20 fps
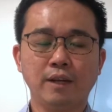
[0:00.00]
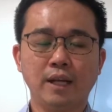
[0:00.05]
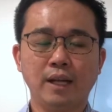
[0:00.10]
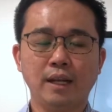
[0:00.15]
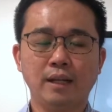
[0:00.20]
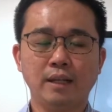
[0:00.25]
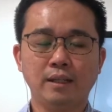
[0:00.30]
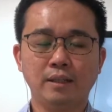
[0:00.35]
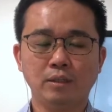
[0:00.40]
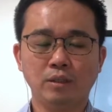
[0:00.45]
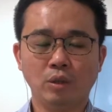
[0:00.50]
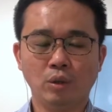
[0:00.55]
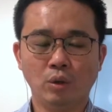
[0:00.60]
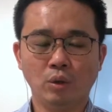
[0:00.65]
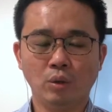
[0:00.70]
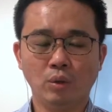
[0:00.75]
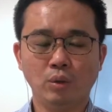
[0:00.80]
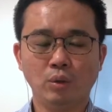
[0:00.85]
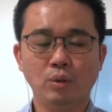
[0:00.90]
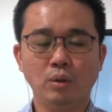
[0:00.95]
And
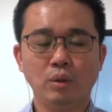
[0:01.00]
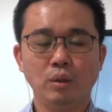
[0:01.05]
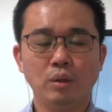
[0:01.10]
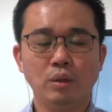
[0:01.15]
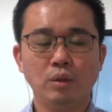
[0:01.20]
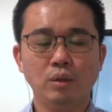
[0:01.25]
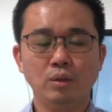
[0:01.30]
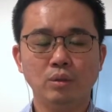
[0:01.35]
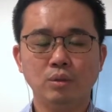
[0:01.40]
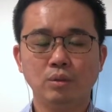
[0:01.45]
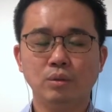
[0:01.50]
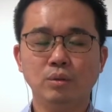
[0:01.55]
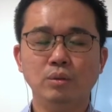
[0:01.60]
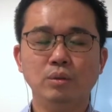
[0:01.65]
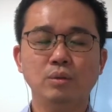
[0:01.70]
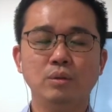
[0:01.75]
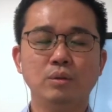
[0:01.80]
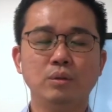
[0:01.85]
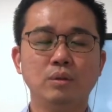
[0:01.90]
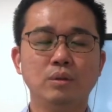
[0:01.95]
hold. 2,
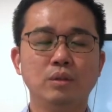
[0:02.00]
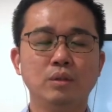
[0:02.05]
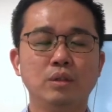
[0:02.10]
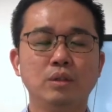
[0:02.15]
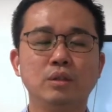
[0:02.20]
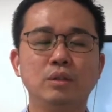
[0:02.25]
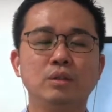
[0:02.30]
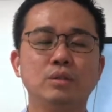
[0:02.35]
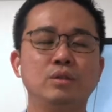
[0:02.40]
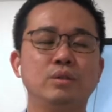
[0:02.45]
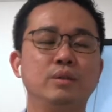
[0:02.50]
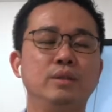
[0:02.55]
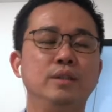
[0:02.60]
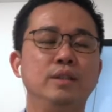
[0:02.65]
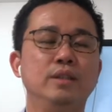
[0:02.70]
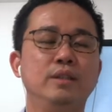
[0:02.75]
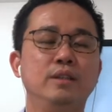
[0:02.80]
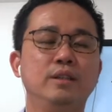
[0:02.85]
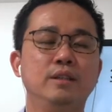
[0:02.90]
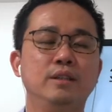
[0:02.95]
3,
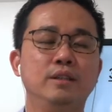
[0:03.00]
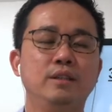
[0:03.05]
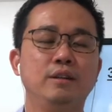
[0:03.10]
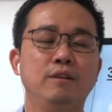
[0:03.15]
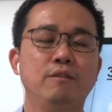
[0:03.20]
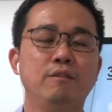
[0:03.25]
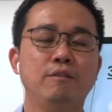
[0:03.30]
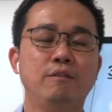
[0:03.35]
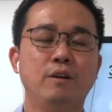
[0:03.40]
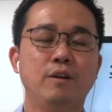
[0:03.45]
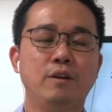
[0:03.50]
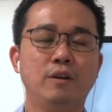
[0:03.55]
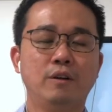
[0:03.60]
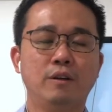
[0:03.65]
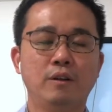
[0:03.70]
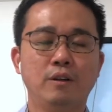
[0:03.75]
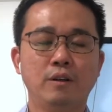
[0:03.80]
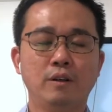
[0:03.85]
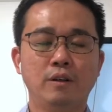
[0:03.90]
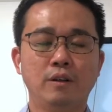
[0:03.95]
4,
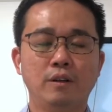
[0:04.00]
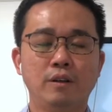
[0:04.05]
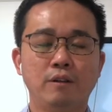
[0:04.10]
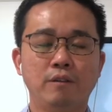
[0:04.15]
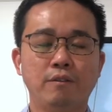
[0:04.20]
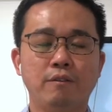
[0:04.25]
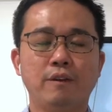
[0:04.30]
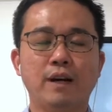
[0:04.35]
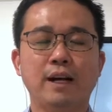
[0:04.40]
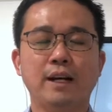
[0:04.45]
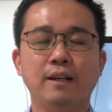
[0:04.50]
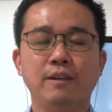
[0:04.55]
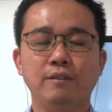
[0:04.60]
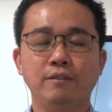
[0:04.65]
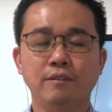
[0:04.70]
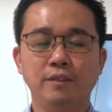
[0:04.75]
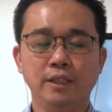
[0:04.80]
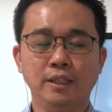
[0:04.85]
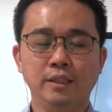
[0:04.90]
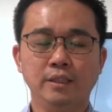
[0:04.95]
5.
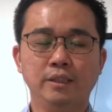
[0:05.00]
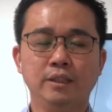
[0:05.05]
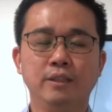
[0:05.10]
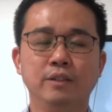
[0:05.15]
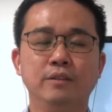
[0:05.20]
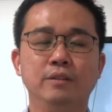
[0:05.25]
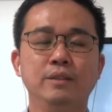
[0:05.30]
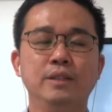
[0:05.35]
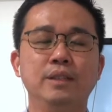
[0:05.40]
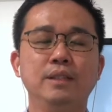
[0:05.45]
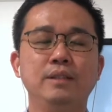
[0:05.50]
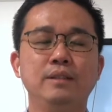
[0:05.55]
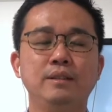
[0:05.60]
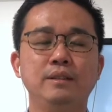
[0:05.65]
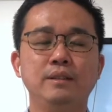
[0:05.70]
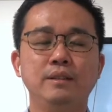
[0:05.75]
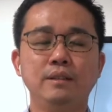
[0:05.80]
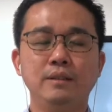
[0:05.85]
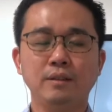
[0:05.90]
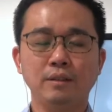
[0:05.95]
Inhale in.
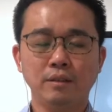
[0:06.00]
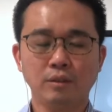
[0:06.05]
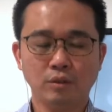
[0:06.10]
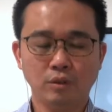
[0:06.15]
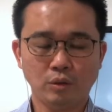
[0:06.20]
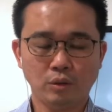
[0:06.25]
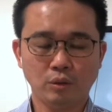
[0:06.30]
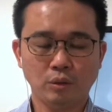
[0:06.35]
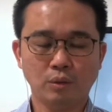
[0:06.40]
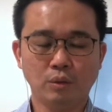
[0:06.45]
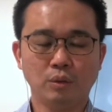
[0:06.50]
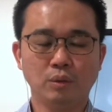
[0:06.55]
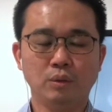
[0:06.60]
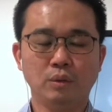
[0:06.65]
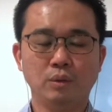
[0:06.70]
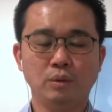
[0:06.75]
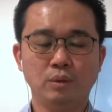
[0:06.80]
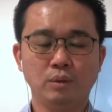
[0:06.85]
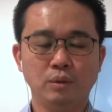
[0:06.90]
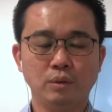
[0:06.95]

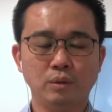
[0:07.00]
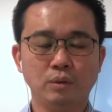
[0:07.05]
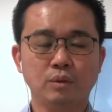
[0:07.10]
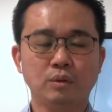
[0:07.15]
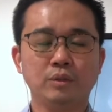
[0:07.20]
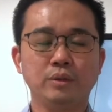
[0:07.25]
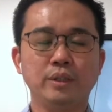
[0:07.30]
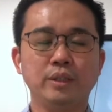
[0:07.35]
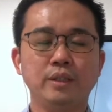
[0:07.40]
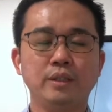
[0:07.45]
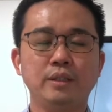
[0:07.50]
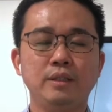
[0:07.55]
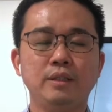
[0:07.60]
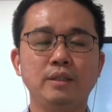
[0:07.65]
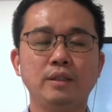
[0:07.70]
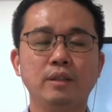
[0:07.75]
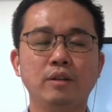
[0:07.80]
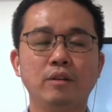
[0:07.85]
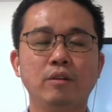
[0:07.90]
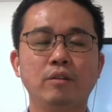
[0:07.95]
2, 3,
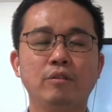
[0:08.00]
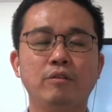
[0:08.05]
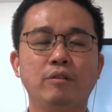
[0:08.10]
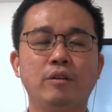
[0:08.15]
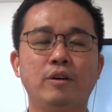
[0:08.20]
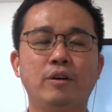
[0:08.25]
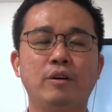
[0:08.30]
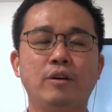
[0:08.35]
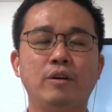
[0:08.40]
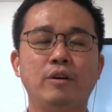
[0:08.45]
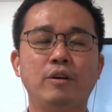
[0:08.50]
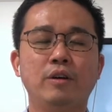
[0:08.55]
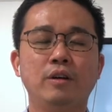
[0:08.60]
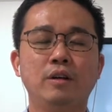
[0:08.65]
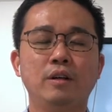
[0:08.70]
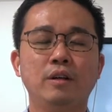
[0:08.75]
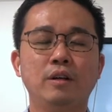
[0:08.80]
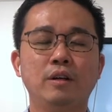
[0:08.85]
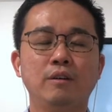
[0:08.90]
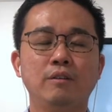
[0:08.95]
4,
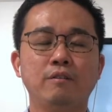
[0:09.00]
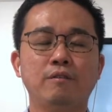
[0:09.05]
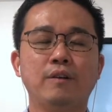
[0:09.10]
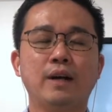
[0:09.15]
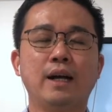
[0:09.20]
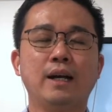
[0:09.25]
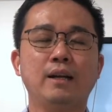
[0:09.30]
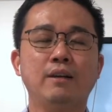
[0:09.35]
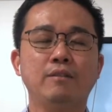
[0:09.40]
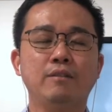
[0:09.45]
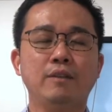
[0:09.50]
5.